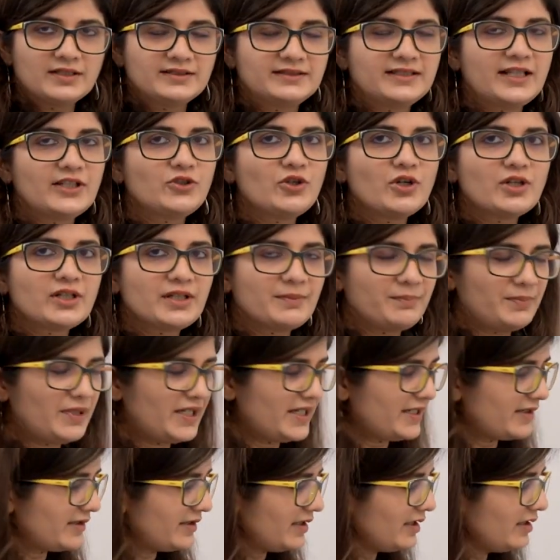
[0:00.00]
that you are
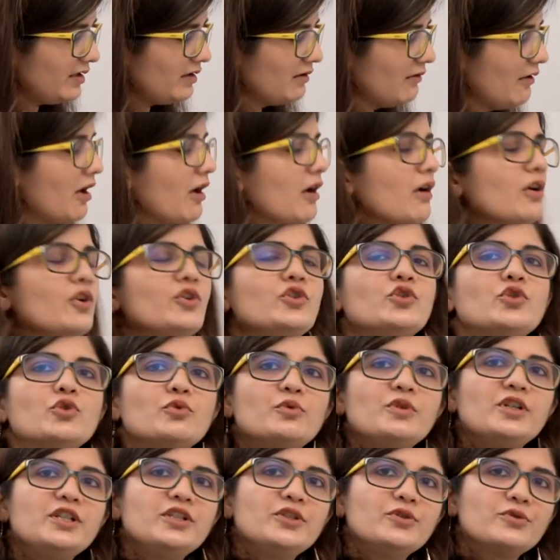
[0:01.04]
replacing, you
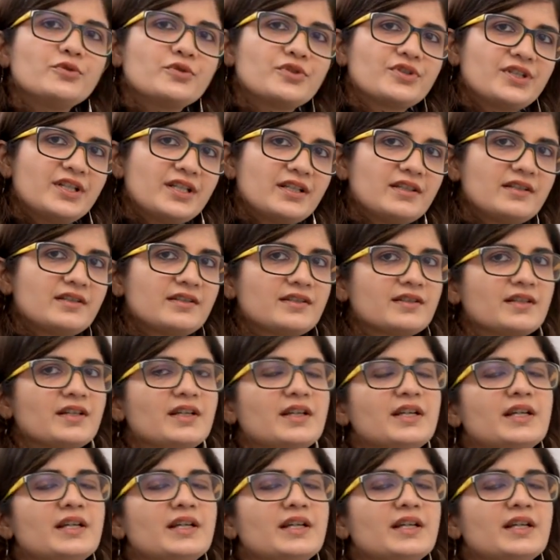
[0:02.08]
will use this.